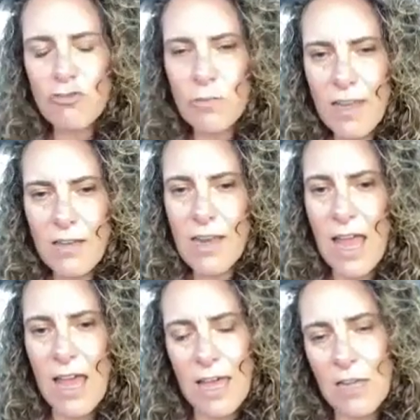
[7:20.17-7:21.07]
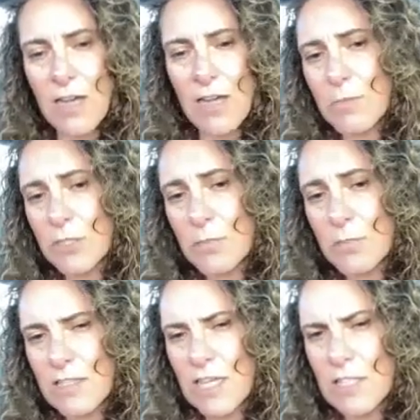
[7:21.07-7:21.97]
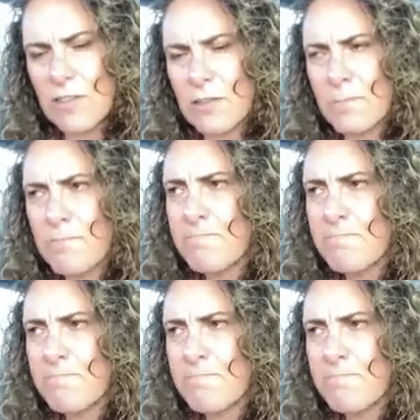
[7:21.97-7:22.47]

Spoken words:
men and are able to be successful.